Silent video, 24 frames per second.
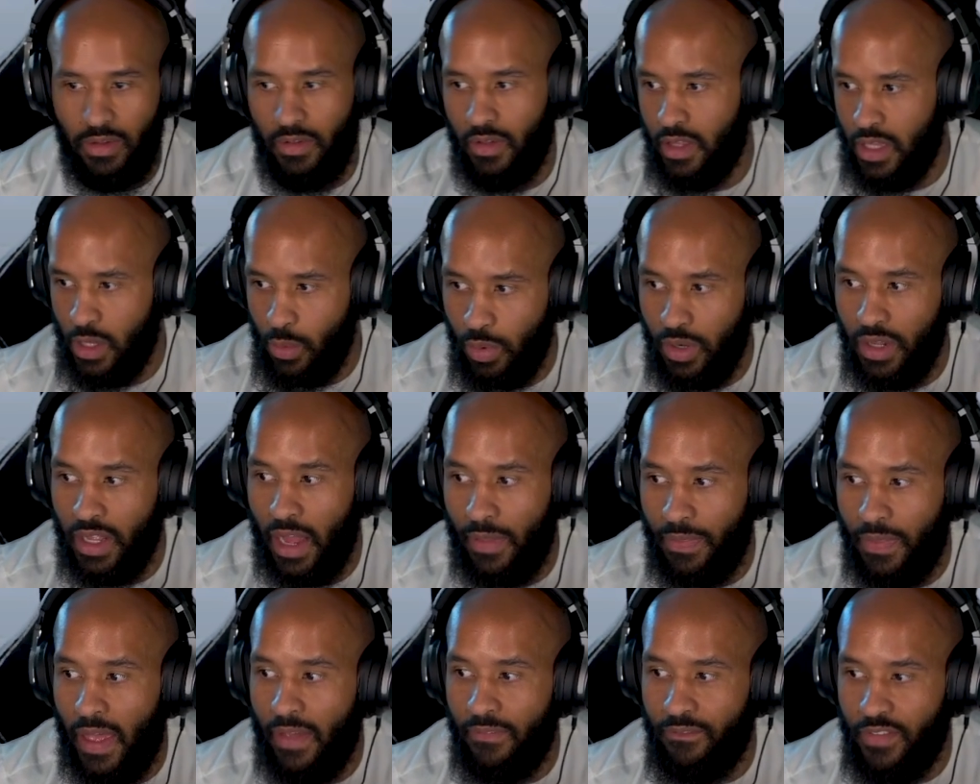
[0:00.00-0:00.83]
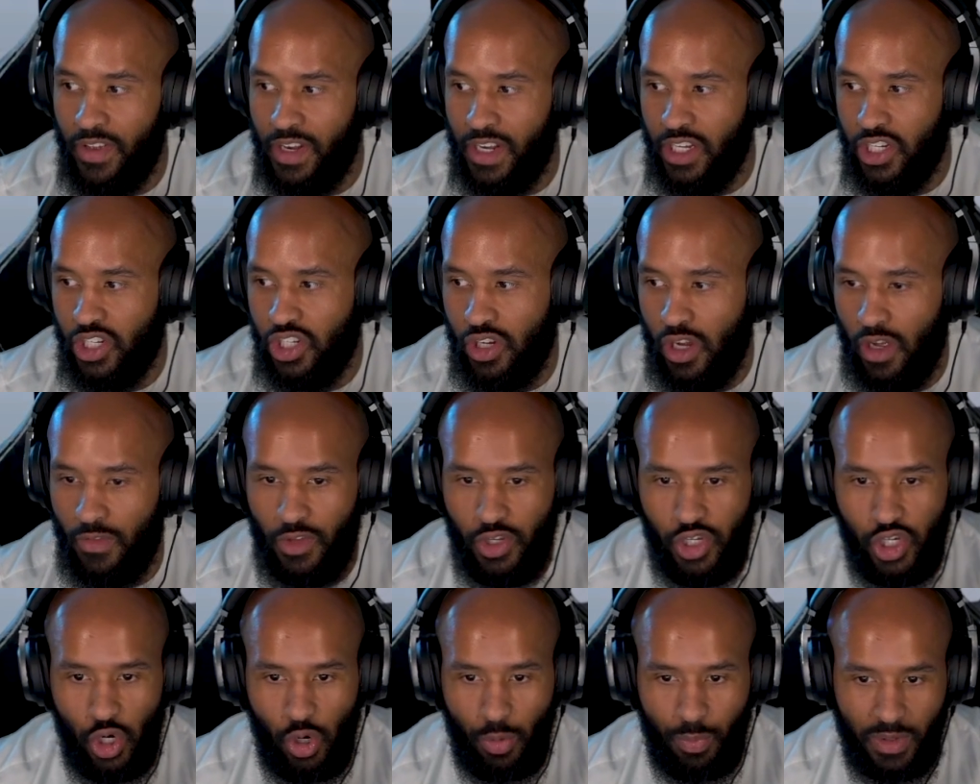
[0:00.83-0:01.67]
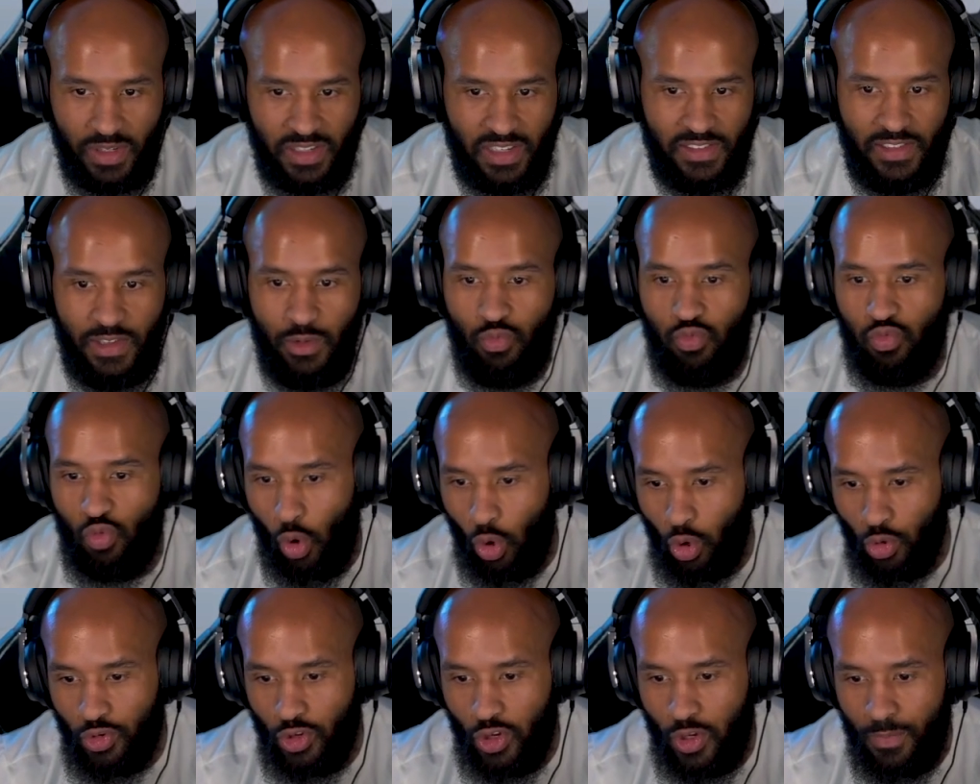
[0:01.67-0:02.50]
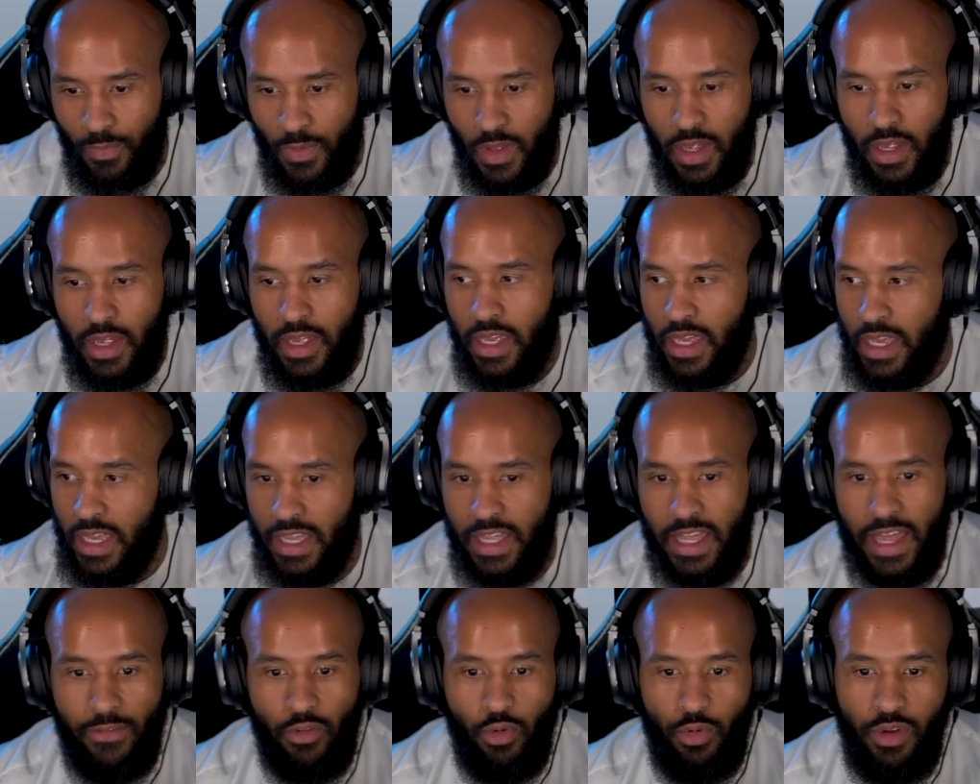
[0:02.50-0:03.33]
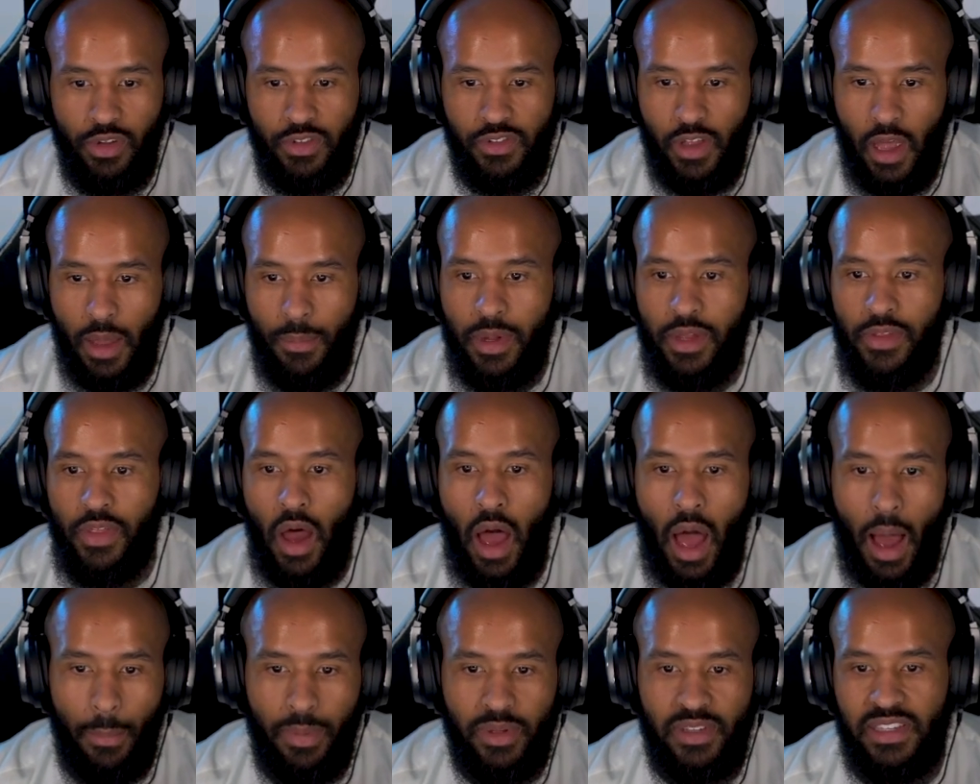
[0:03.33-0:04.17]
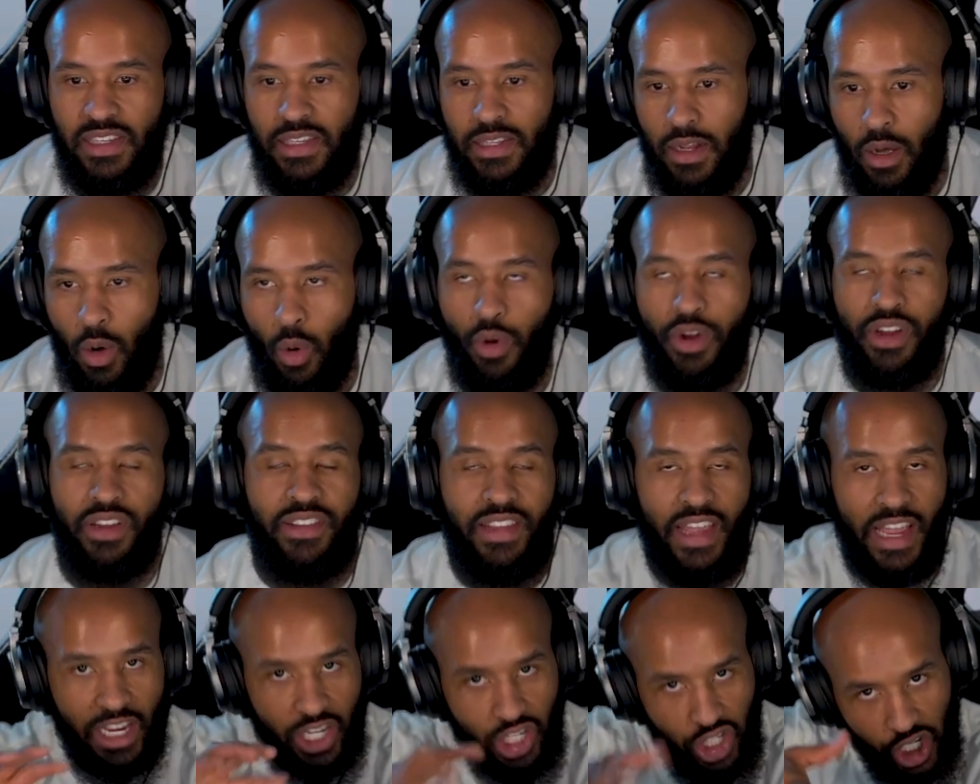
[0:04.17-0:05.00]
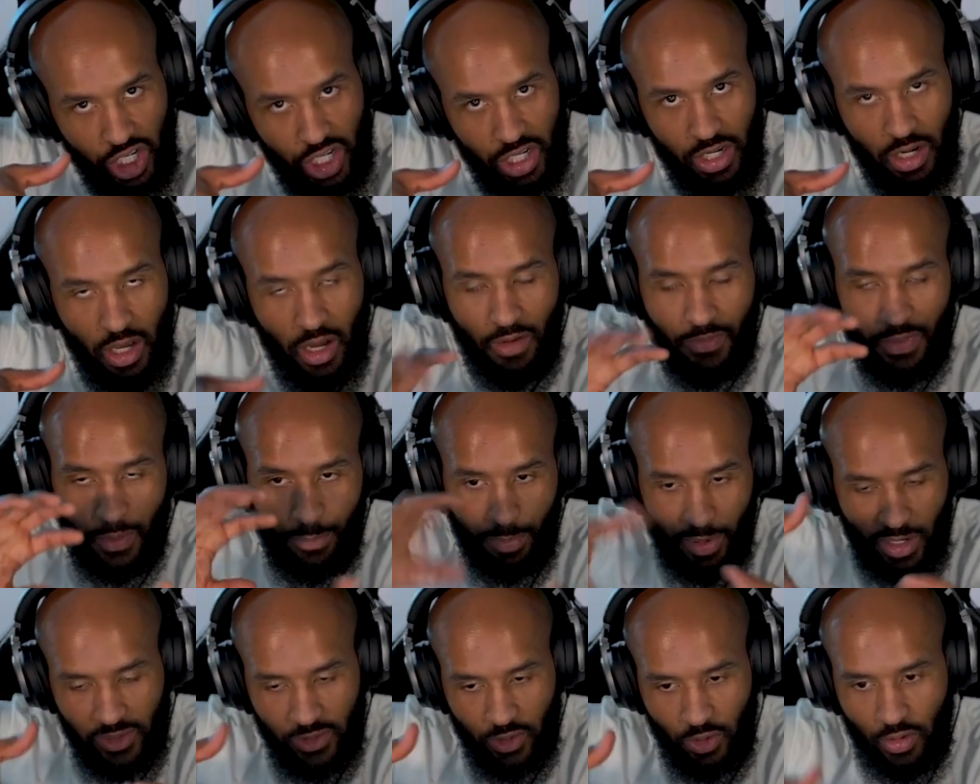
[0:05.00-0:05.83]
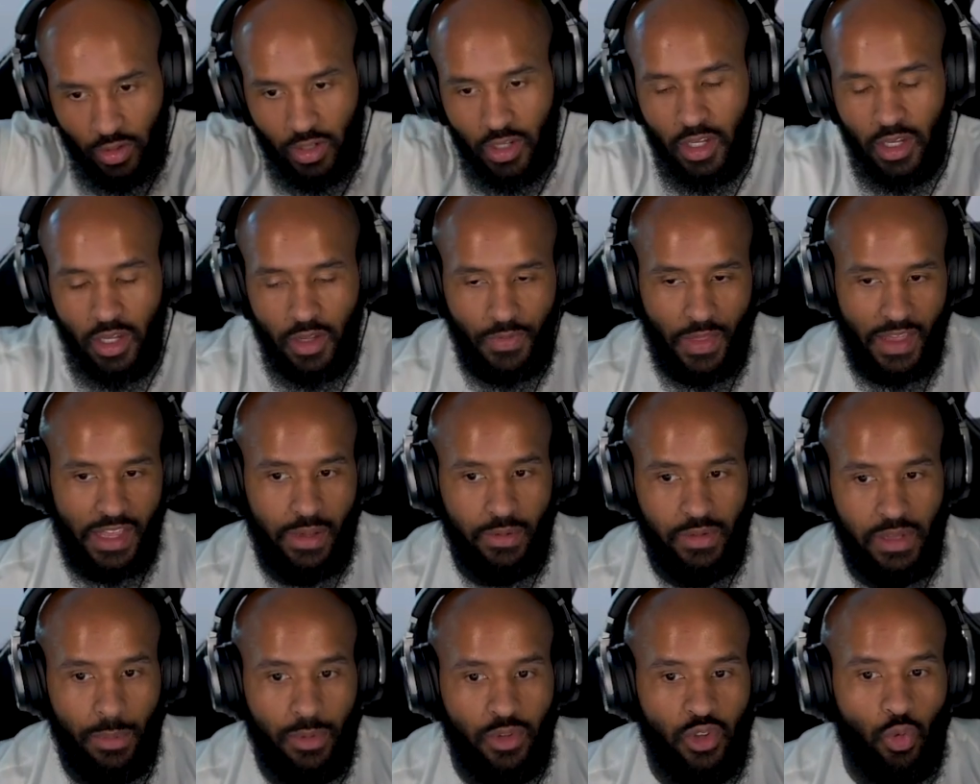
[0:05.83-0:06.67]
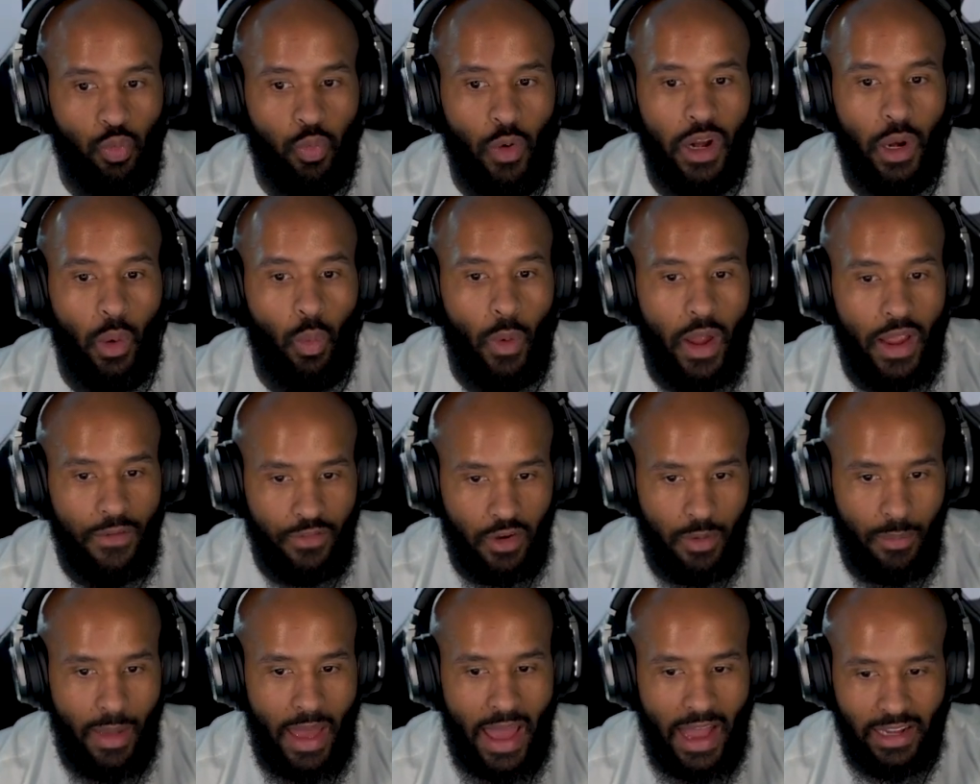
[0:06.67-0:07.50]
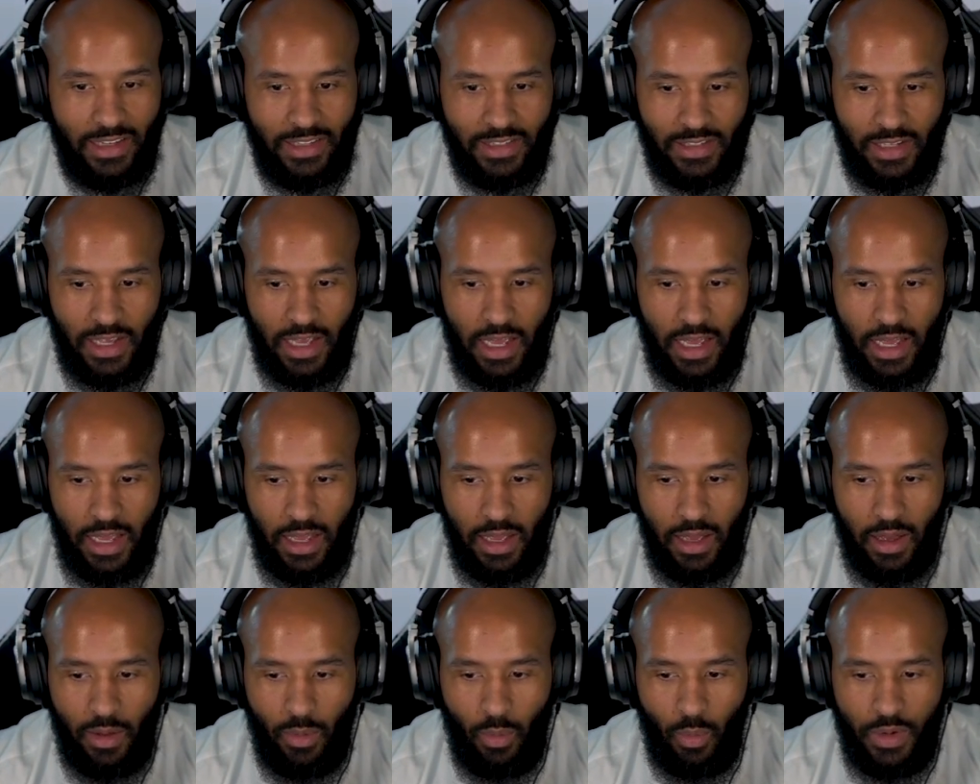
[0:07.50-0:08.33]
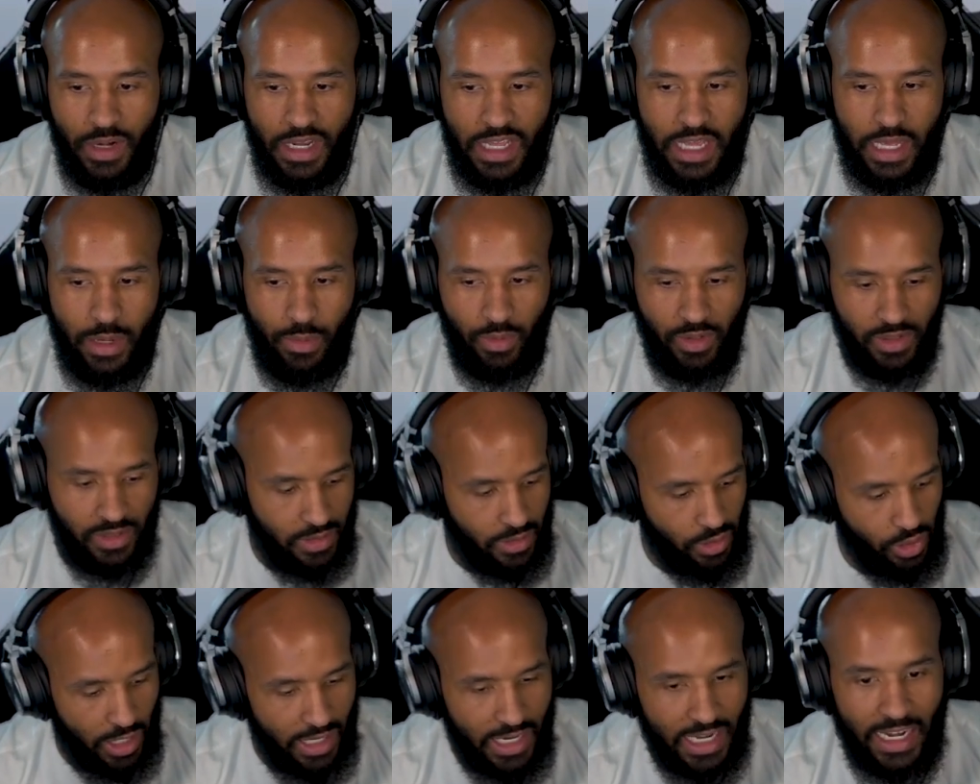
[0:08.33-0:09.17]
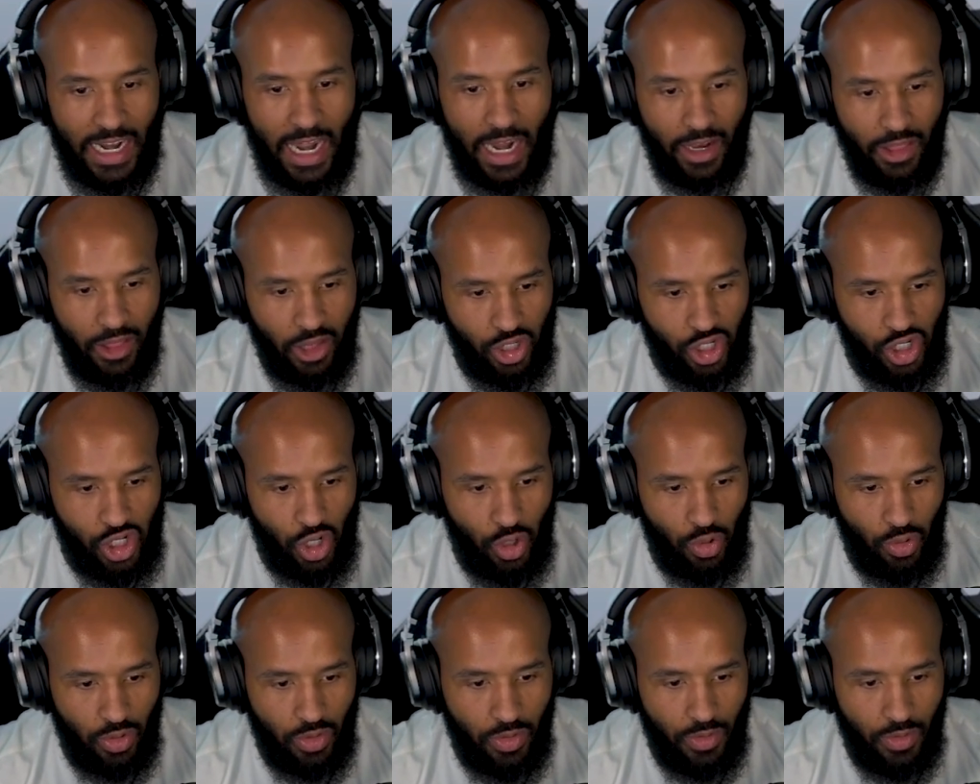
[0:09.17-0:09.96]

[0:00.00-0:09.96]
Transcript: He would have got that finish of the choke. But since he rolled him, it gave Korean Zombie the opposite orientation of the puzzle that he was able to run away from Max when he was trying to get out of the choke.